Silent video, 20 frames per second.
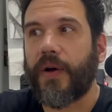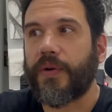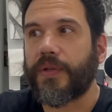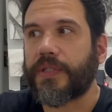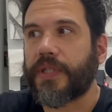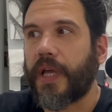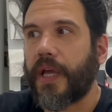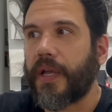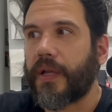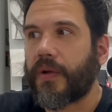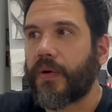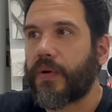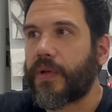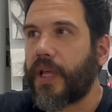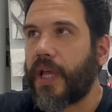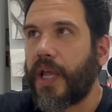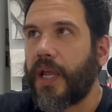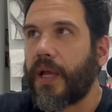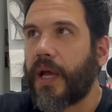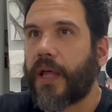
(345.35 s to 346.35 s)
was like,
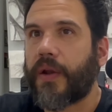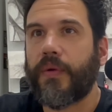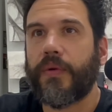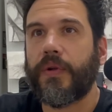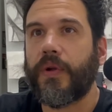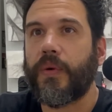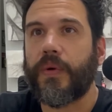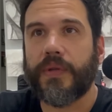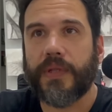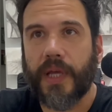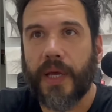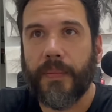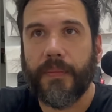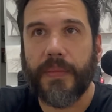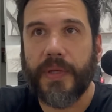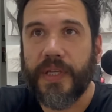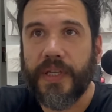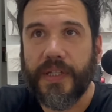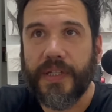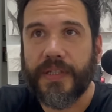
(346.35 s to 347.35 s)
okay, I don't know what that
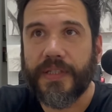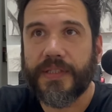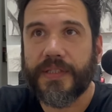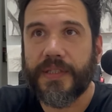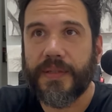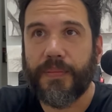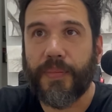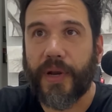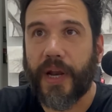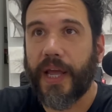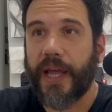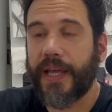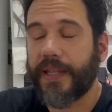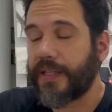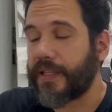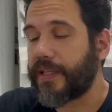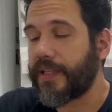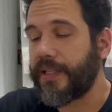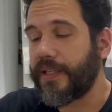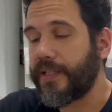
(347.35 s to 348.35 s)
means, but I had
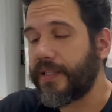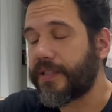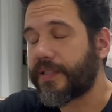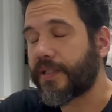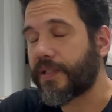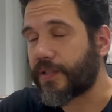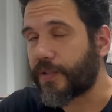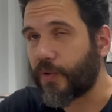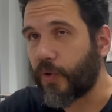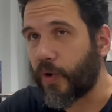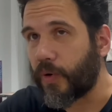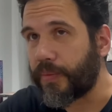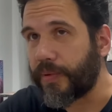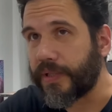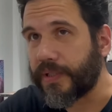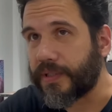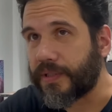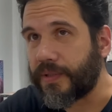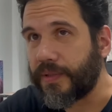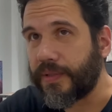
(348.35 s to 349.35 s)
the keys to
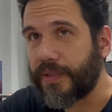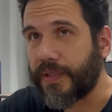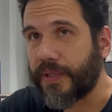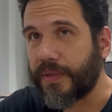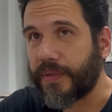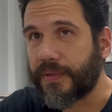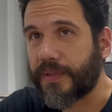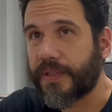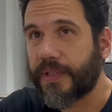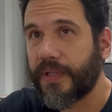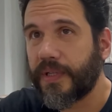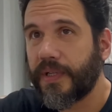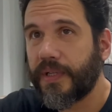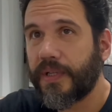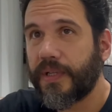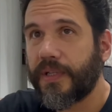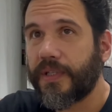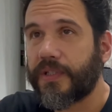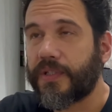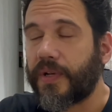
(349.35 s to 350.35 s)
Scorpion Studios.
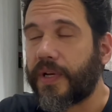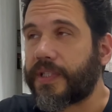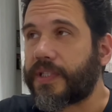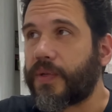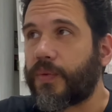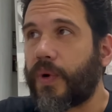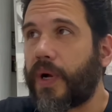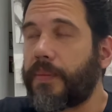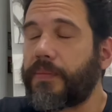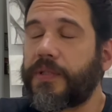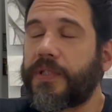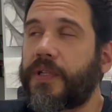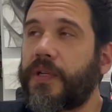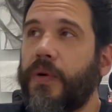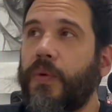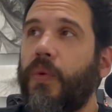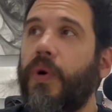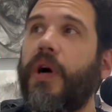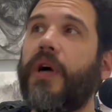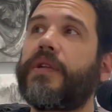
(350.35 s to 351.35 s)
So I said, well, I'm just going
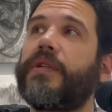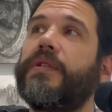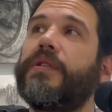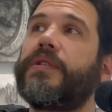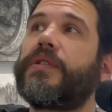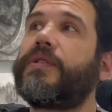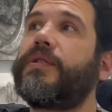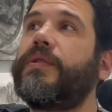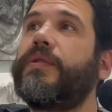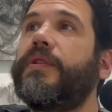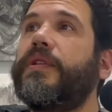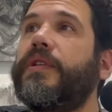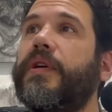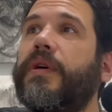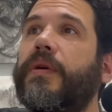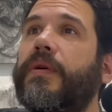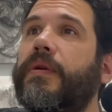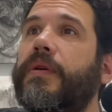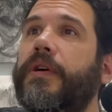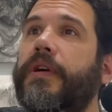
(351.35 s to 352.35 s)
to walk to the
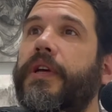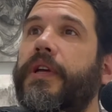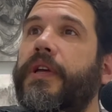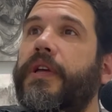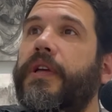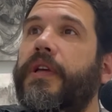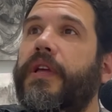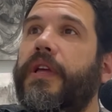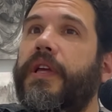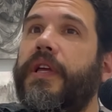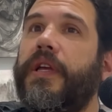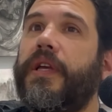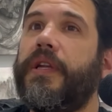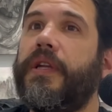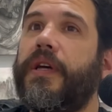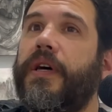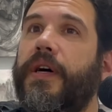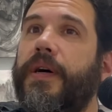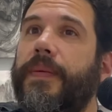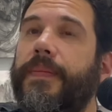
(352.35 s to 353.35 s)
studio
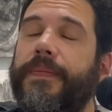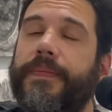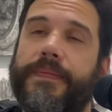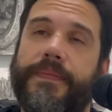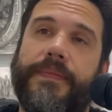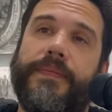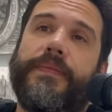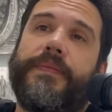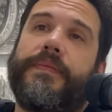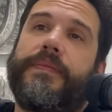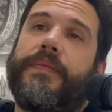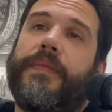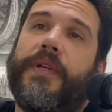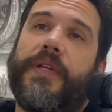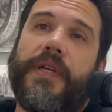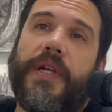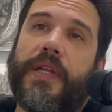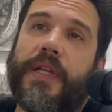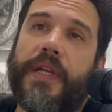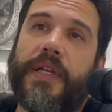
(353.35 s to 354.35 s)
and, um,
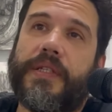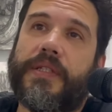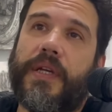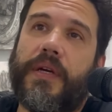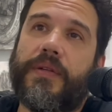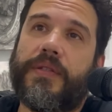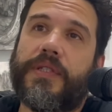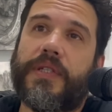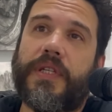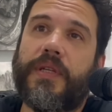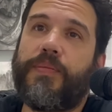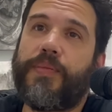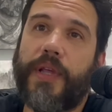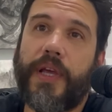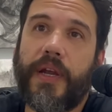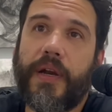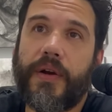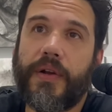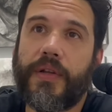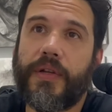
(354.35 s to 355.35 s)
and I guess I'll sleep
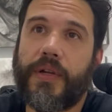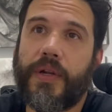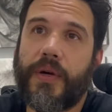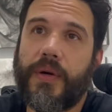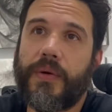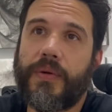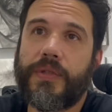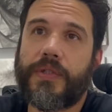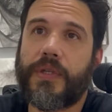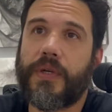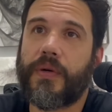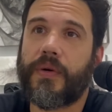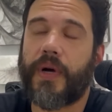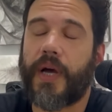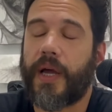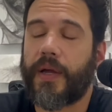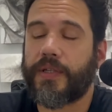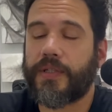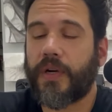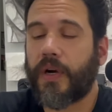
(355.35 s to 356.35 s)
there, you know? So
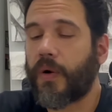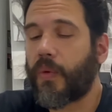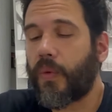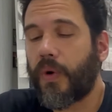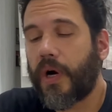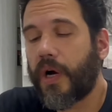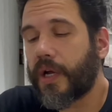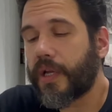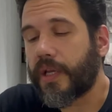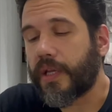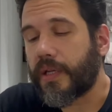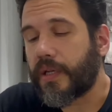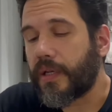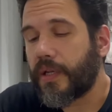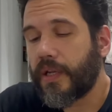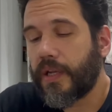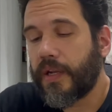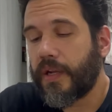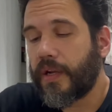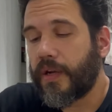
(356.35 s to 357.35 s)
I start walking
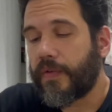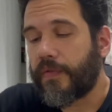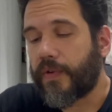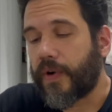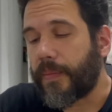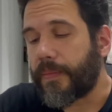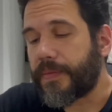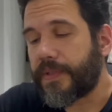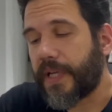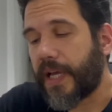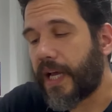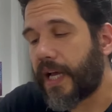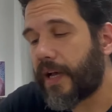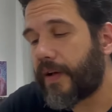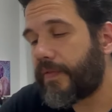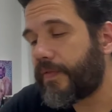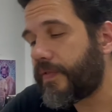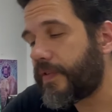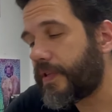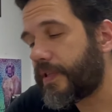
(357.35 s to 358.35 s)
from
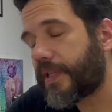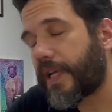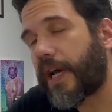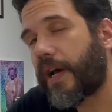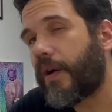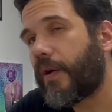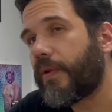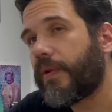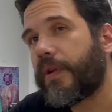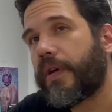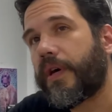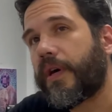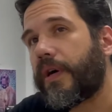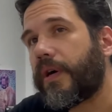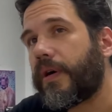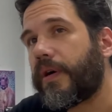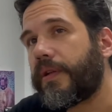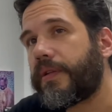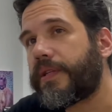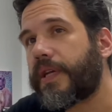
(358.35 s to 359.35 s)
Taft down uh,
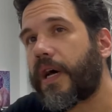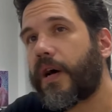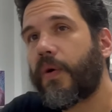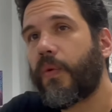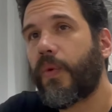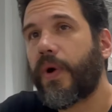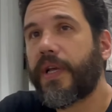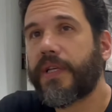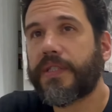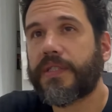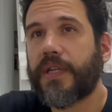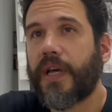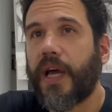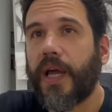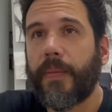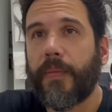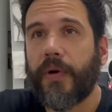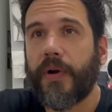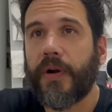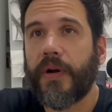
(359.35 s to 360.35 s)
down
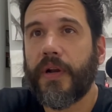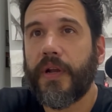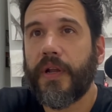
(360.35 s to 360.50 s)
Westheimer,